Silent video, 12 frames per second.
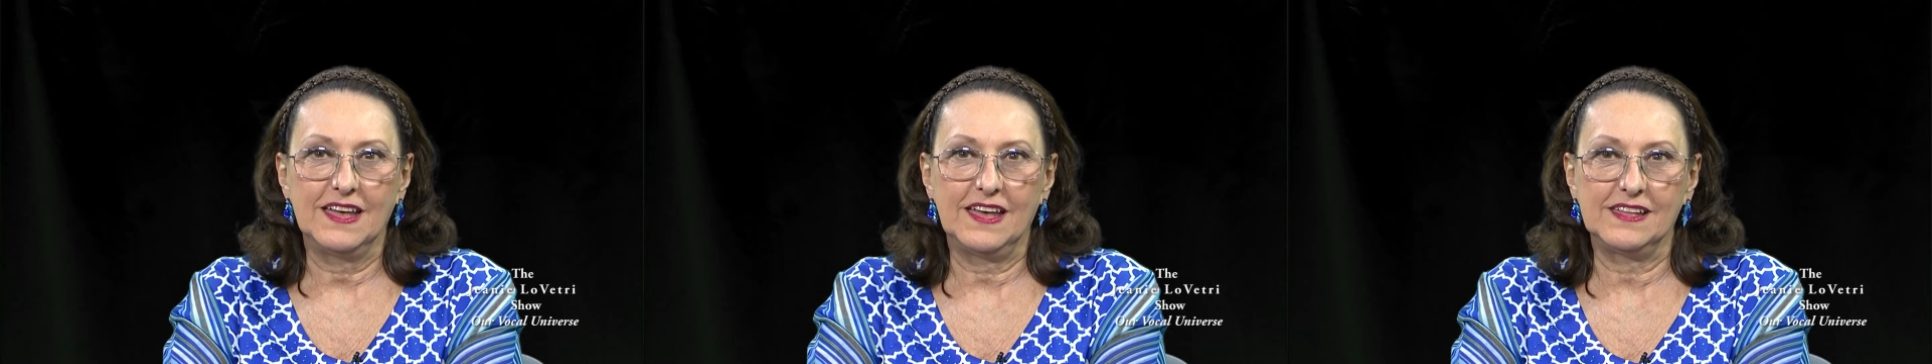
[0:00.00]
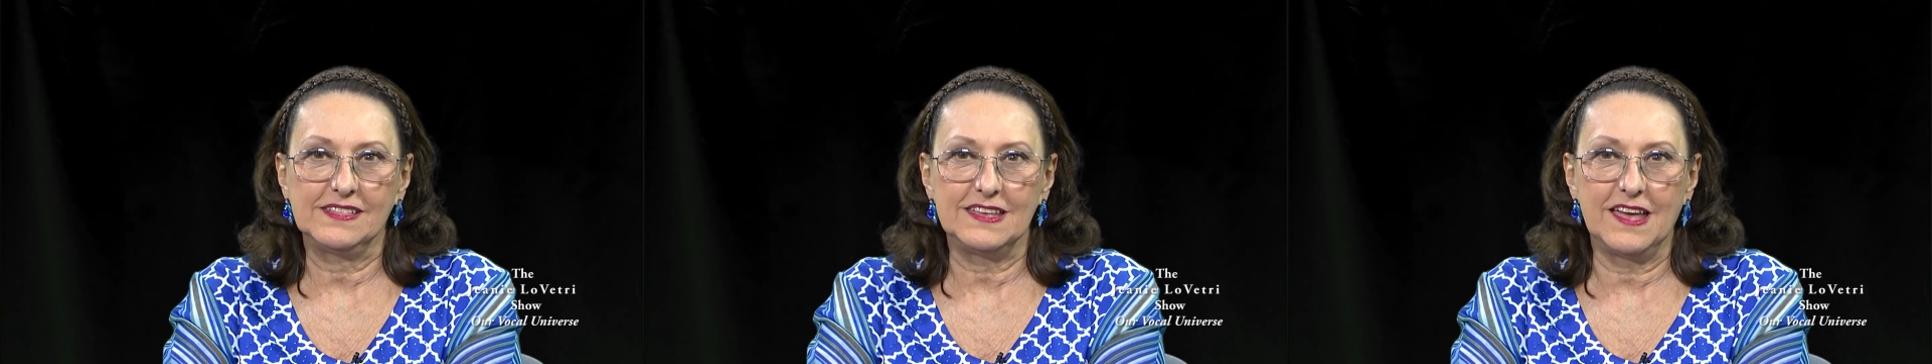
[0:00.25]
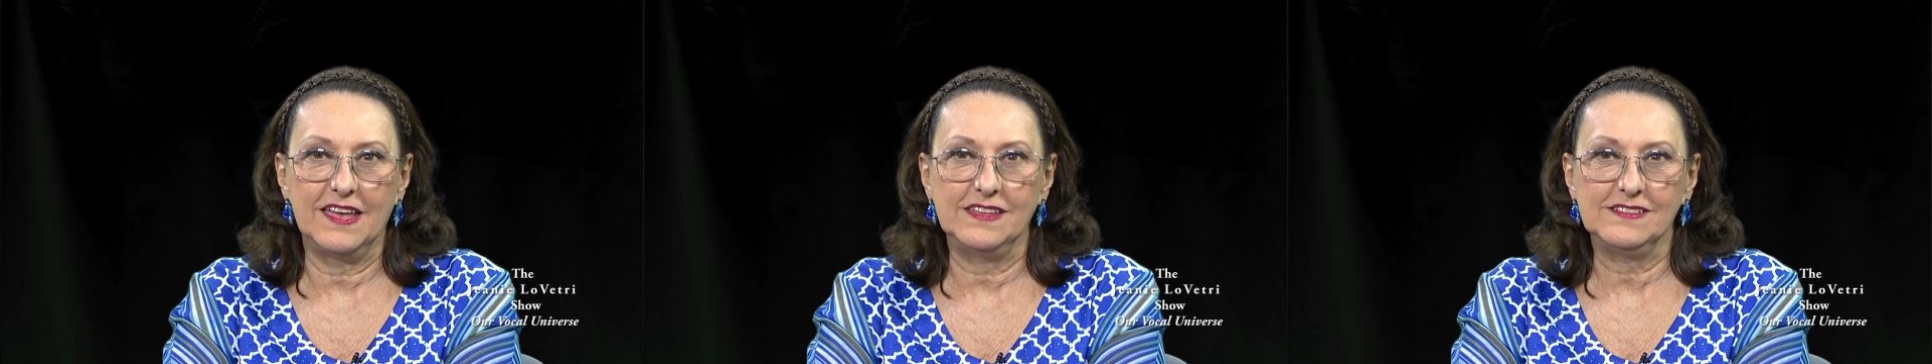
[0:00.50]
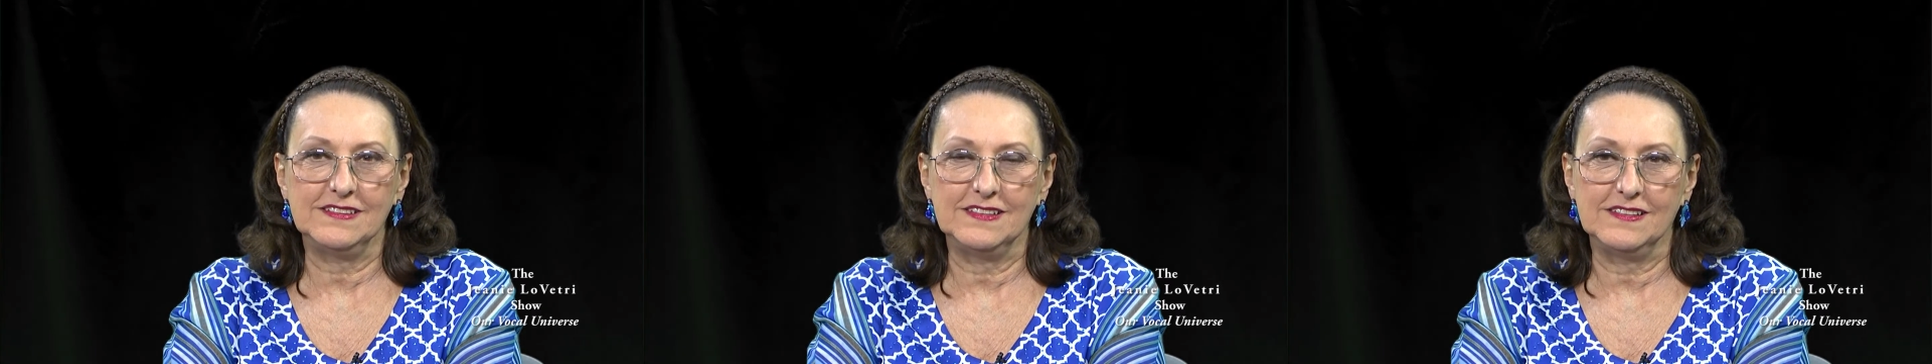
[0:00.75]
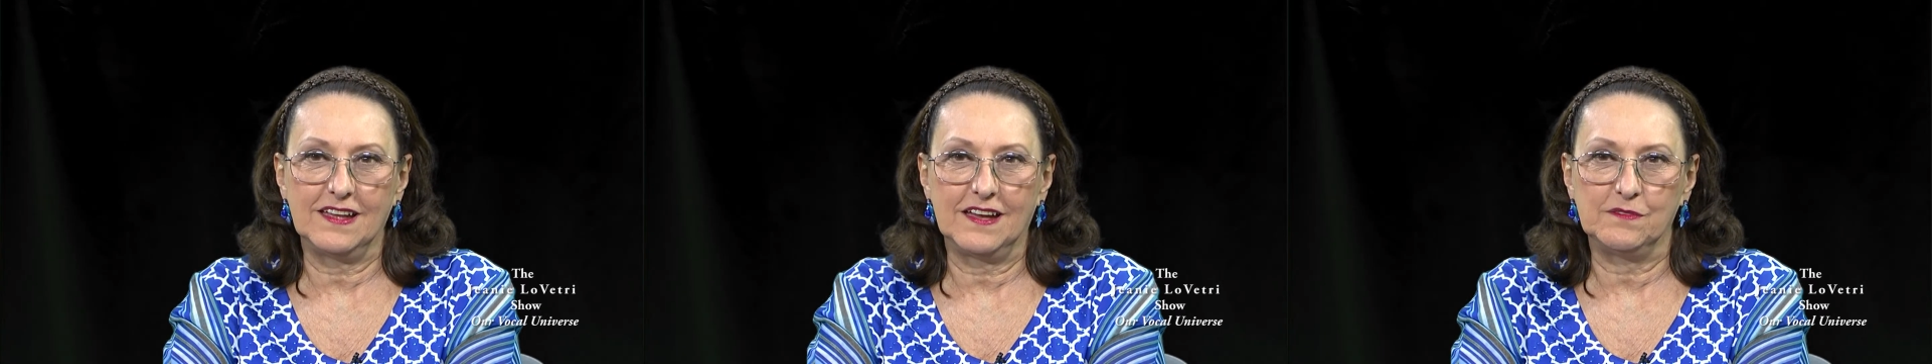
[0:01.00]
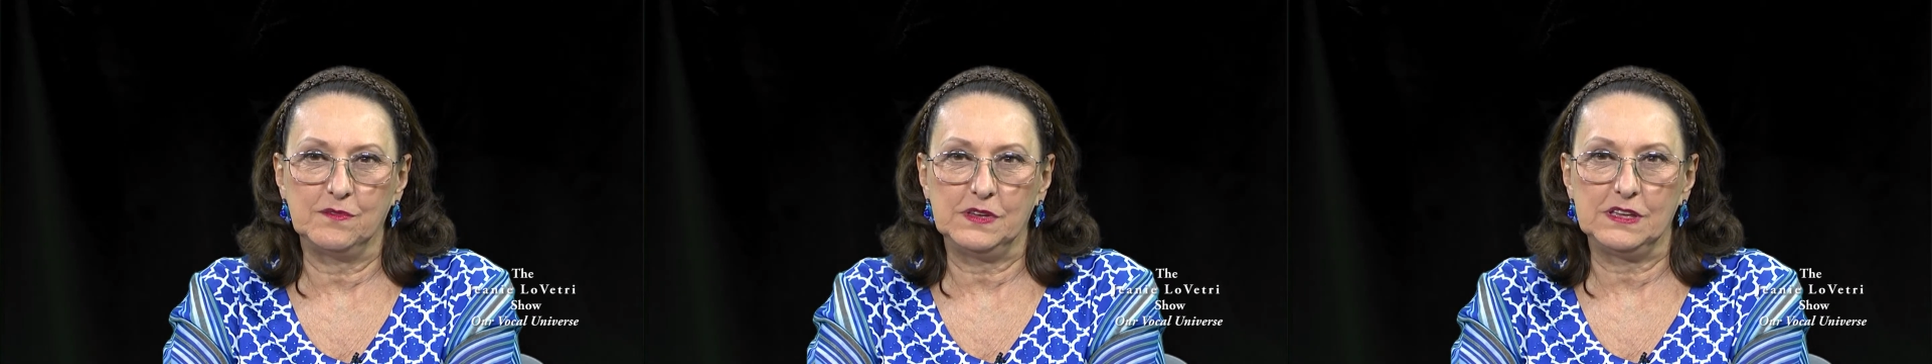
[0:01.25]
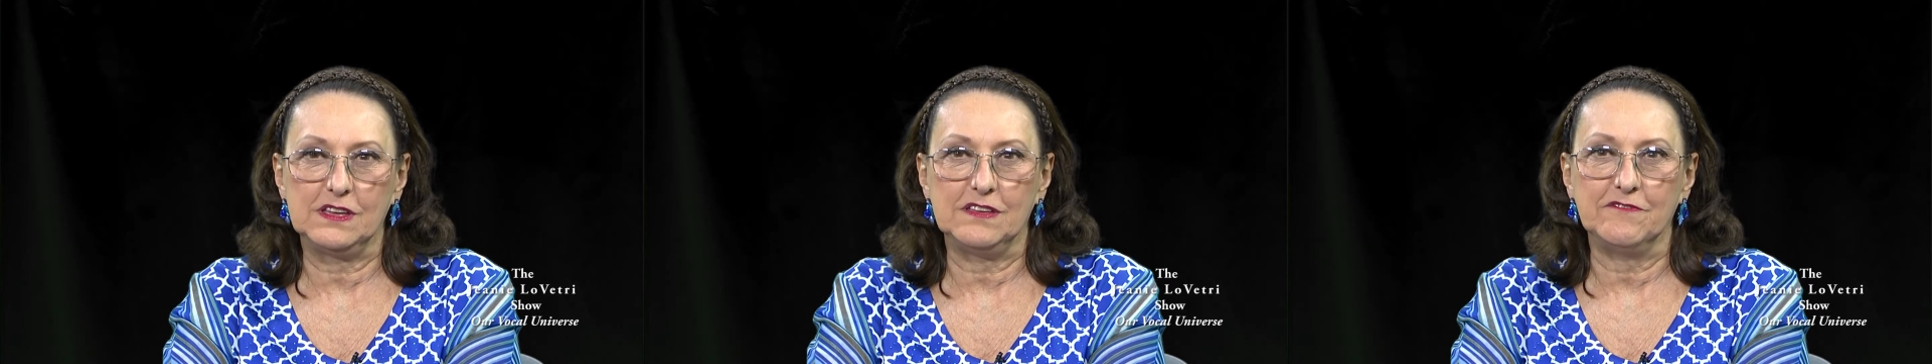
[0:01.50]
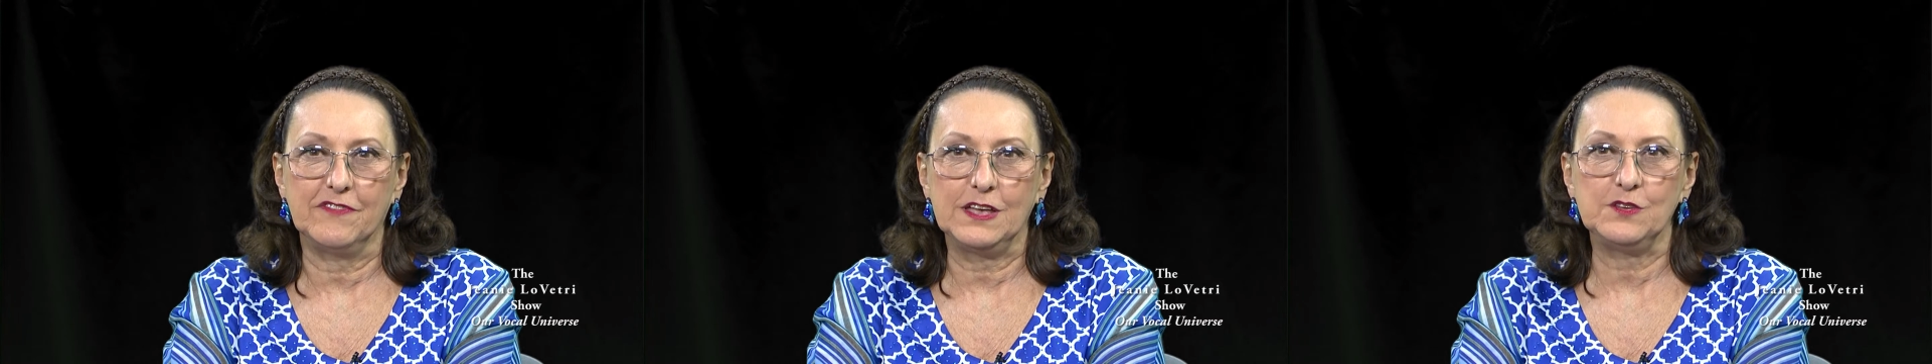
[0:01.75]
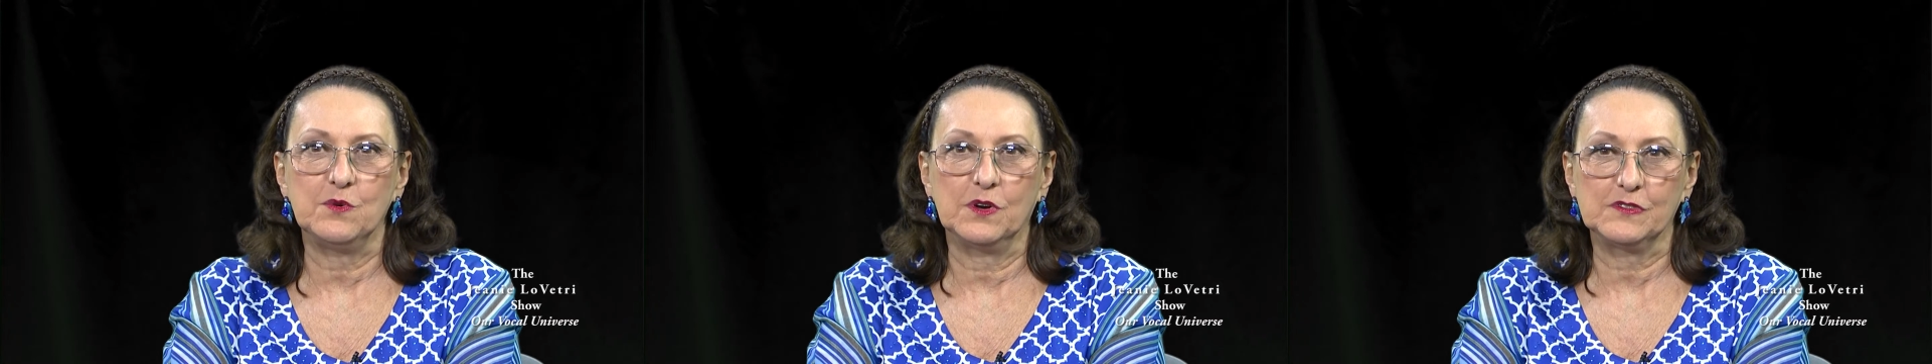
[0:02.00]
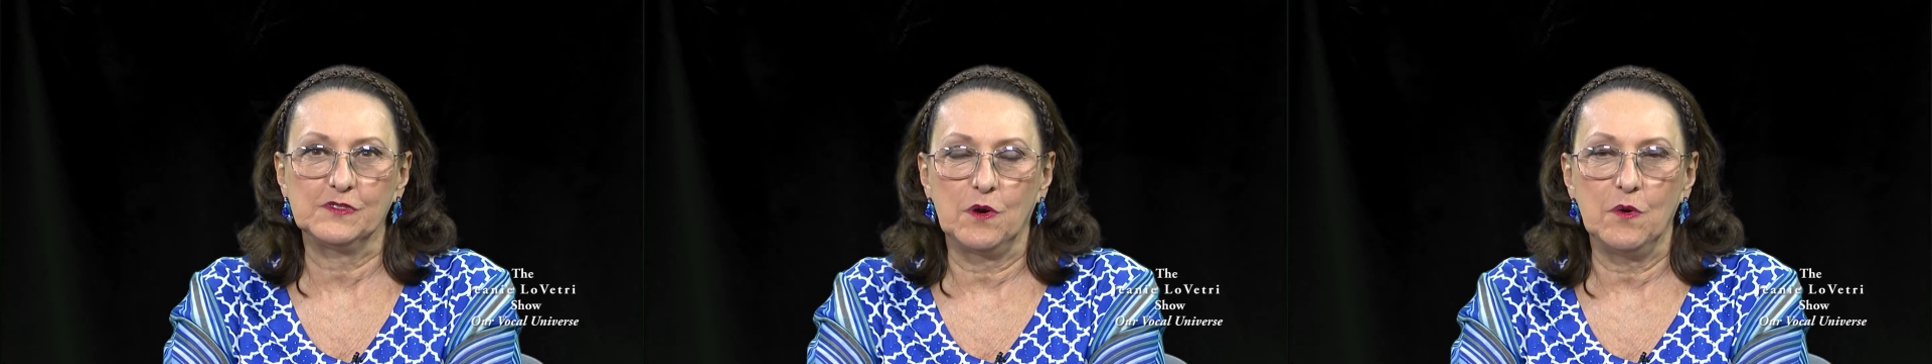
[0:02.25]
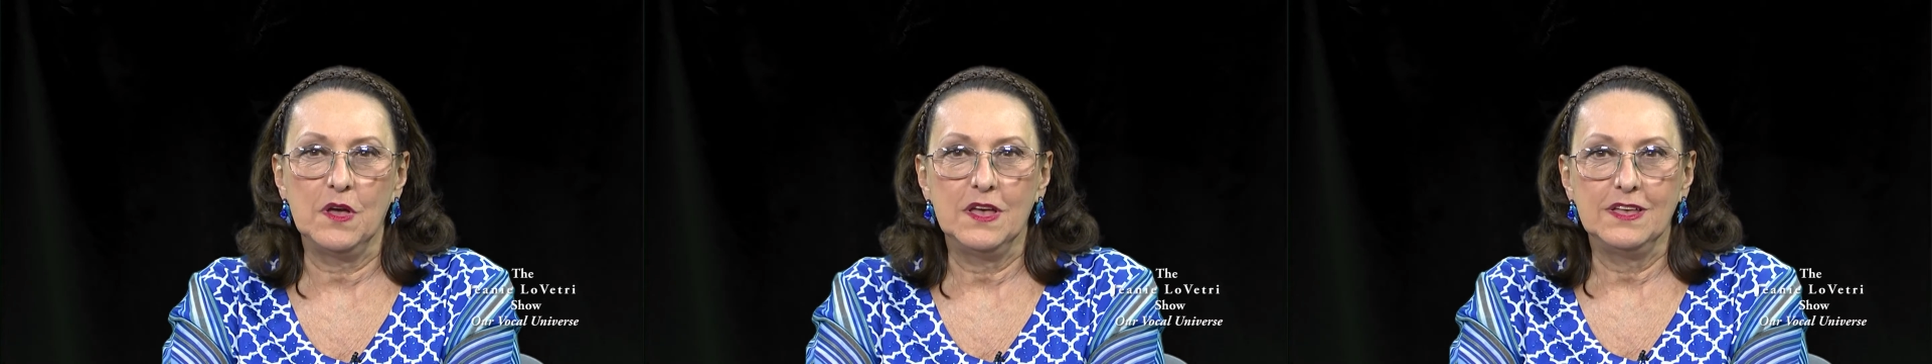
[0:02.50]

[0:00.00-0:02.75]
at the end, and we invite you also